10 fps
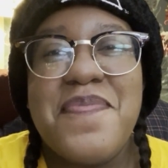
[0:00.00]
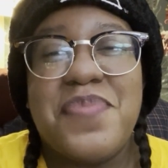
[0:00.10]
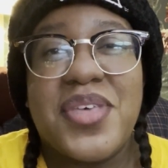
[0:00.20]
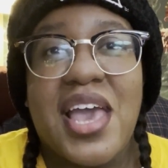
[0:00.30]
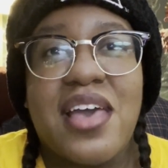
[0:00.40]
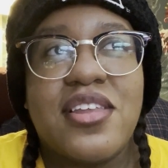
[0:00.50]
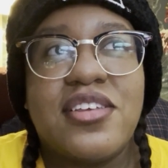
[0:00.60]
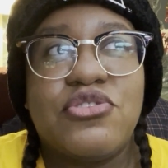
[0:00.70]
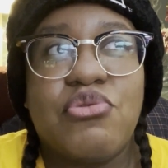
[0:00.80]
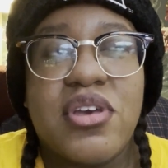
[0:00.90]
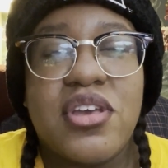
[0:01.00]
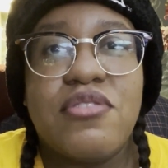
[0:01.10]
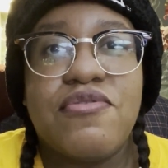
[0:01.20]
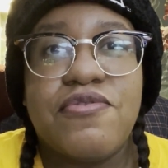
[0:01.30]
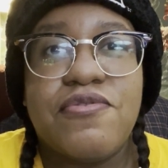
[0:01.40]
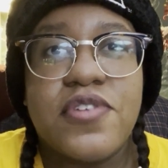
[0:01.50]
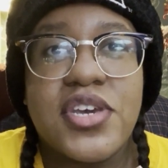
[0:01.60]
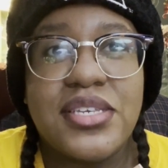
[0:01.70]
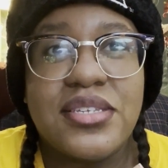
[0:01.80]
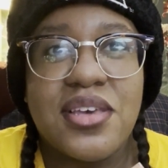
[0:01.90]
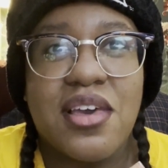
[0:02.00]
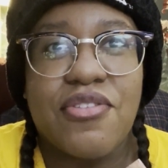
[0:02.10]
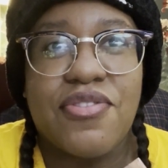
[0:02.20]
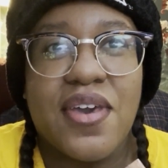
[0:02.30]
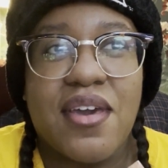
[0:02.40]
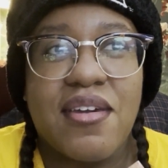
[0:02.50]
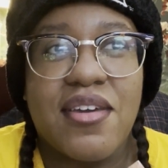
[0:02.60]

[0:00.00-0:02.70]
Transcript: But yeah, it is quite freezing out there,